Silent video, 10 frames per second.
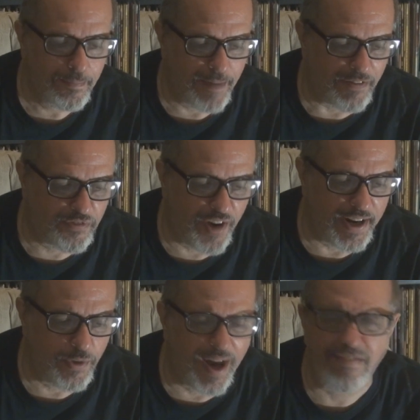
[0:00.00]
my
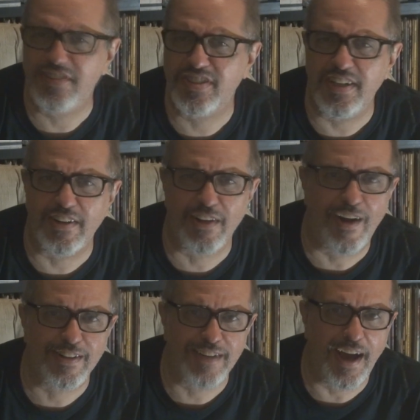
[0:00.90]
friend, who I haven't seen in a
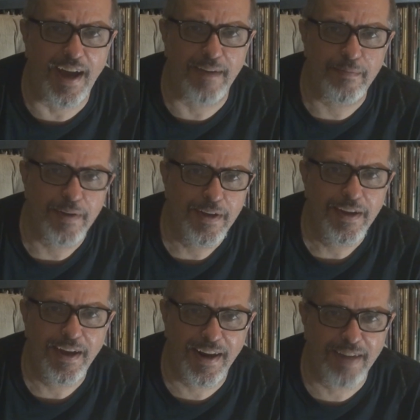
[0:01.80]
long time,
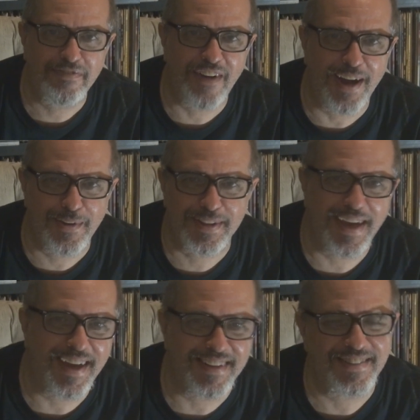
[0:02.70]
and I'm fine with
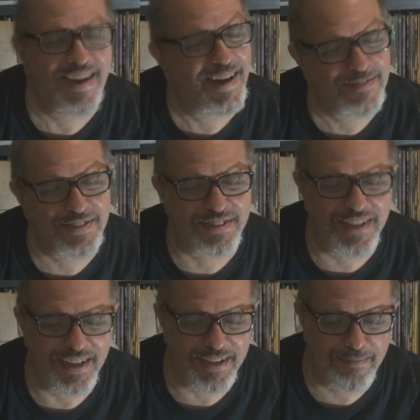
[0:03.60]
that. No, I'm just
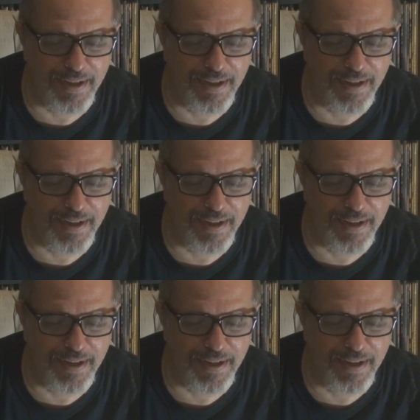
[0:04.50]
kidding.